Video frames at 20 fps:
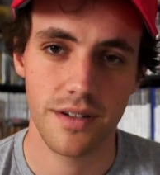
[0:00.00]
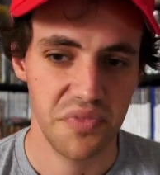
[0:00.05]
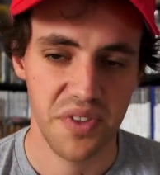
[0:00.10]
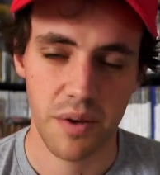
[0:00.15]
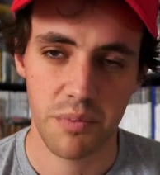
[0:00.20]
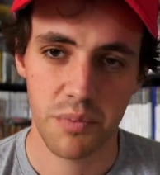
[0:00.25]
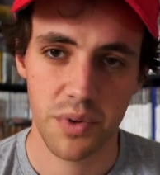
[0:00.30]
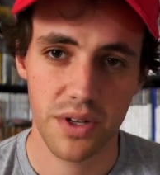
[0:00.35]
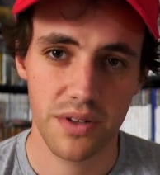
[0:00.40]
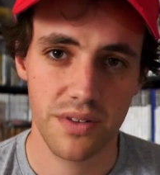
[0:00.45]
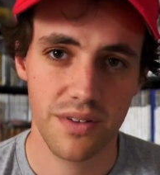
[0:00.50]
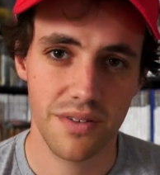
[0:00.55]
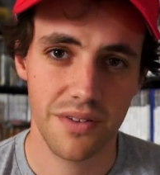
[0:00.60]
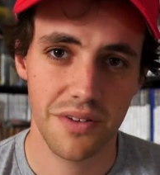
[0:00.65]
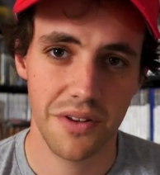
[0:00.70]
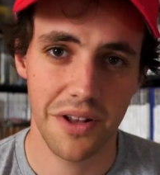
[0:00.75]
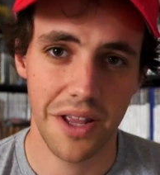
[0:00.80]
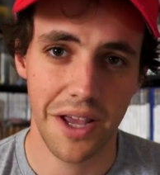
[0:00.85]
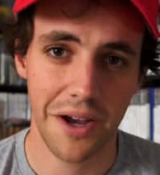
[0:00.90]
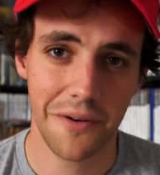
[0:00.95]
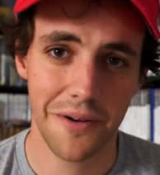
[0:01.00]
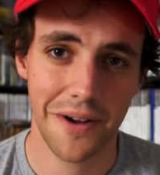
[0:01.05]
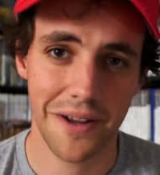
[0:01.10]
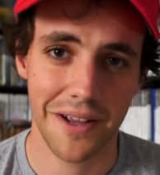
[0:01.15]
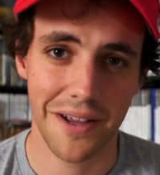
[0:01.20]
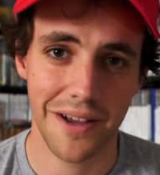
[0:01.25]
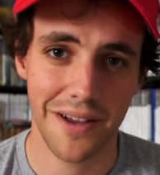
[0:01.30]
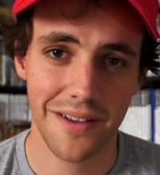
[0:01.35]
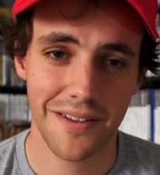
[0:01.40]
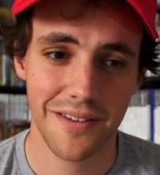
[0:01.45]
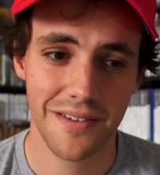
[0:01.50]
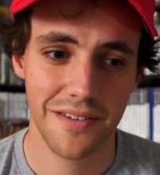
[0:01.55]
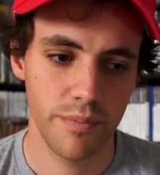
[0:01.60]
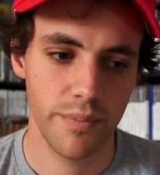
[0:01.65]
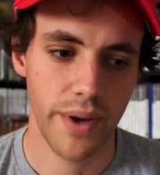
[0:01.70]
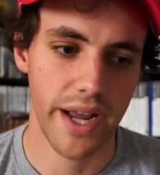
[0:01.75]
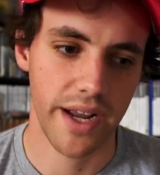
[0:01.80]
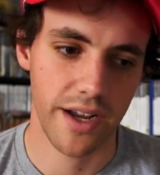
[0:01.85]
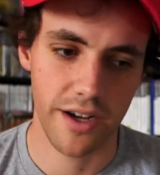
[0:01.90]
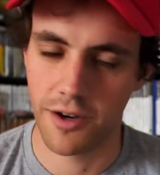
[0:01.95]
That brings us to now, I guess.
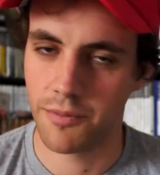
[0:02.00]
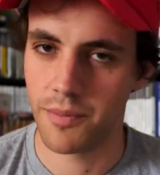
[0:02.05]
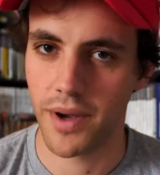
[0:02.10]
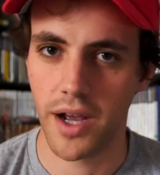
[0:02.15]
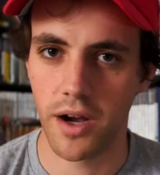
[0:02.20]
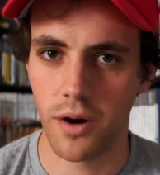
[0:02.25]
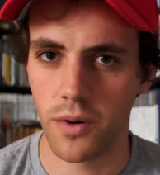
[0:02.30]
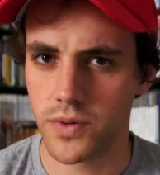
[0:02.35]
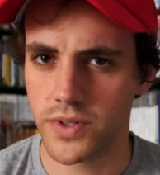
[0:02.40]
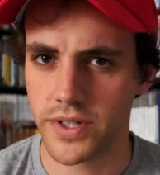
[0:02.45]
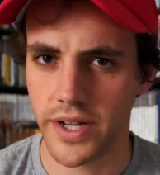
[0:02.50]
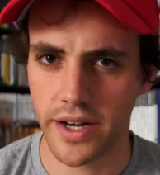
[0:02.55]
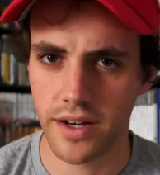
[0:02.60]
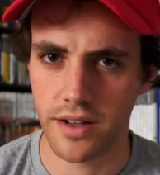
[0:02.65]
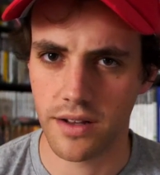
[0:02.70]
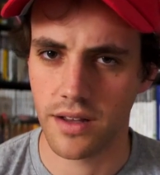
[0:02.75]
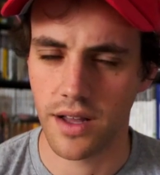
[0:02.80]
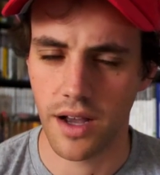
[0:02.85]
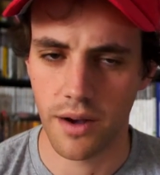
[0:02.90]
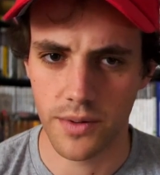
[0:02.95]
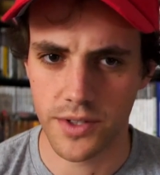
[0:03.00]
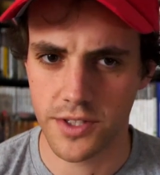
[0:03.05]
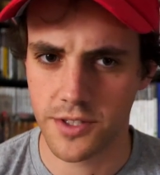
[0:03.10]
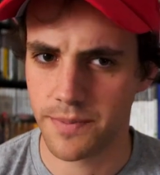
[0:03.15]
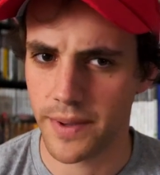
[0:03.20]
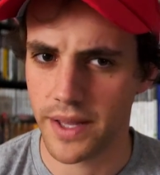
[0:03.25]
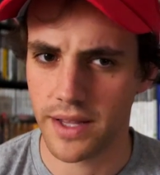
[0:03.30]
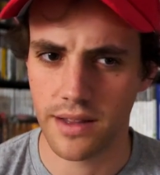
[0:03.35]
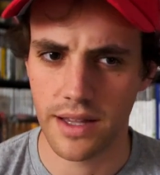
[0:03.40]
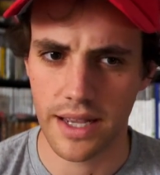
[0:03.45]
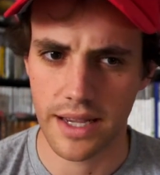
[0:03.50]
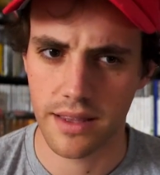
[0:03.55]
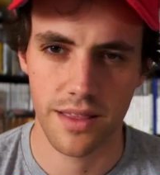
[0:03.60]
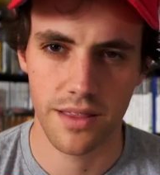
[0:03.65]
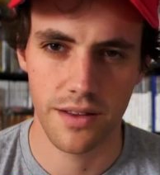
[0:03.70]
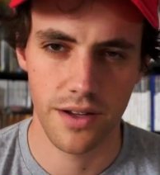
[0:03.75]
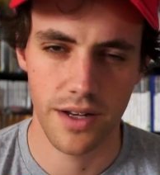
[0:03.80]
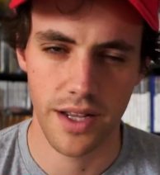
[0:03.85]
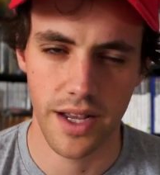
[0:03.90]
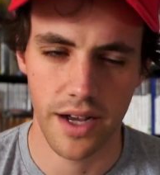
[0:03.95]
Back on my old channel, I would spend like
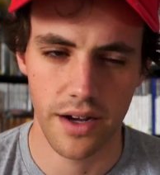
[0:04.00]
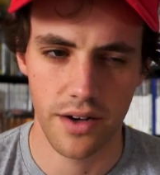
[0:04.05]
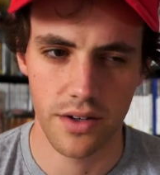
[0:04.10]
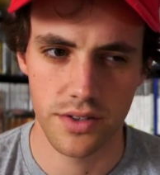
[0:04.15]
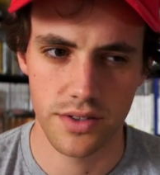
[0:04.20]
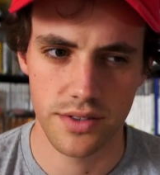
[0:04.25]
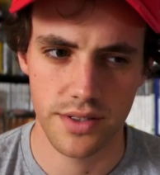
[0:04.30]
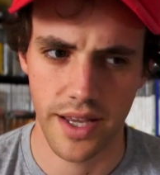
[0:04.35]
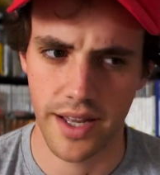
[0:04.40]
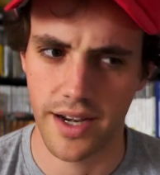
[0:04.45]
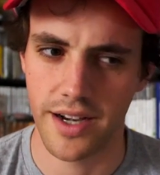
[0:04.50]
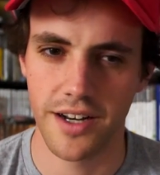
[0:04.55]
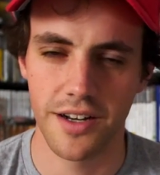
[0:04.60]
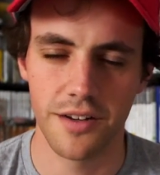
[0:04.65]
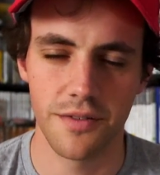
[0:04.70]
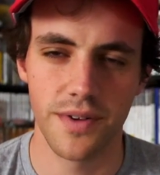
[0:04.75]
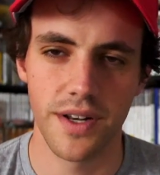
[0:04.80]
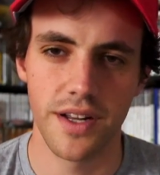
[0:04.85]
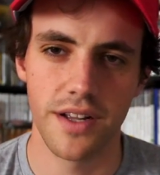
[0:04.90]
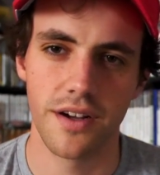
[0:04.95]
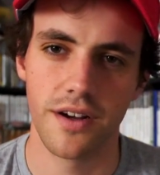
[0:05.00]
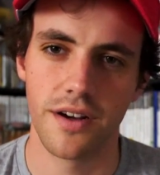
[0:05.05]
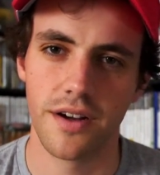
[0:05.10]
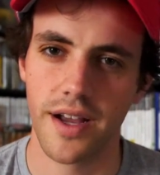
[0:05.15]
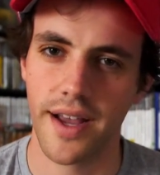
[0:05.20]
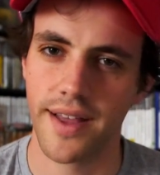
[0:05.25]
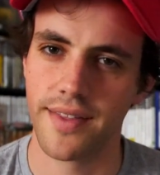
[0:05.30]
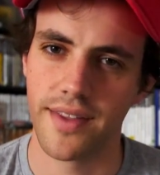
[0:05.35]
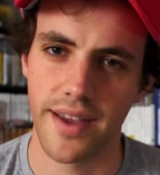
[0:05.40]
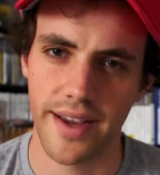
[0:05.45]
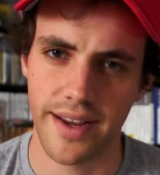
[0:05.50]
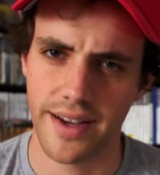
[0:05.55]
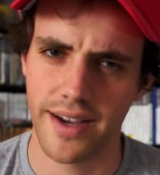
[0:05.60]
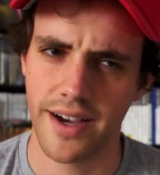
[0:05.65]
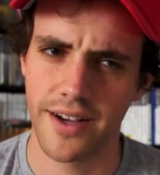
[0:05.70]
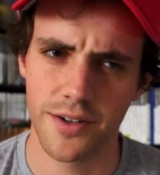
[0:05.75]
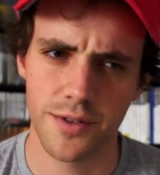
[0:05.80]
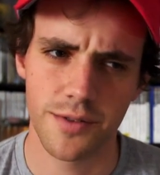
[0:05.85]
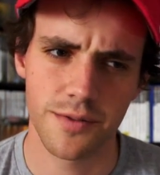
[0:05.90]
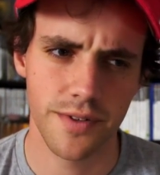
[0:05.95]
30 hours editing a video and like
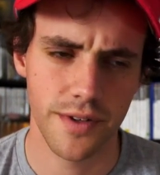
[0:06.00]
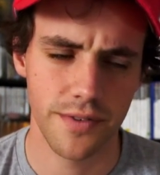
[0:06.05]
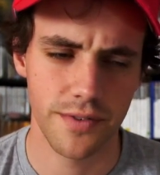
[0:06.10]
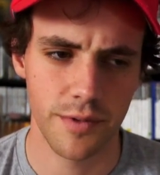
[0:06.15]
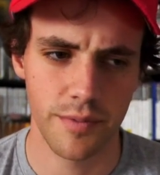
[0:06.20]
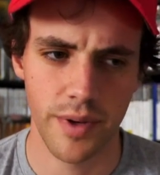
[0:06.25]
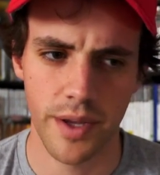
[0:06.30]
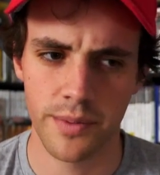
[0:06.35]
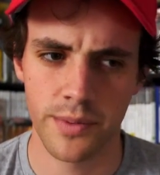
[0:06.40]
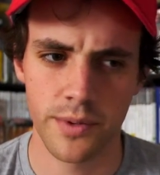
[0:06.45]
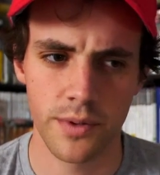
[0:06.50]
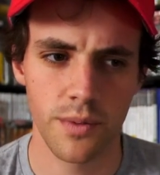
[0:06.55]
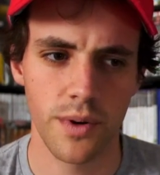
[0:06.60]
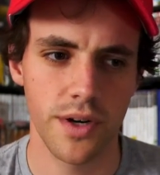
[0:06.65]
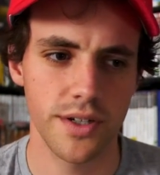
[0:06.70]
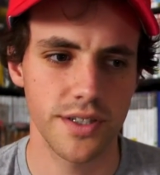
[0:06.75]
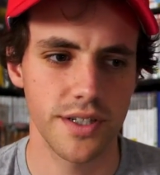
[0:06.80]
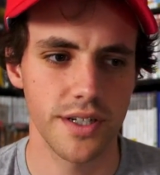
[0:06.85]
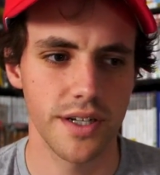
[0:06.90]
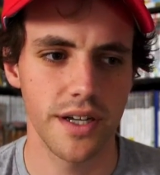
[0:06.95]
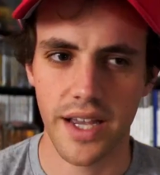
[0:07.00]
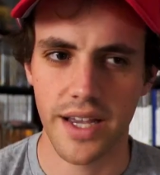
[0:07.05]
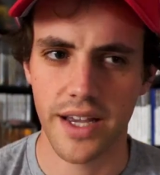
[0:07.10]
150 people would watch it.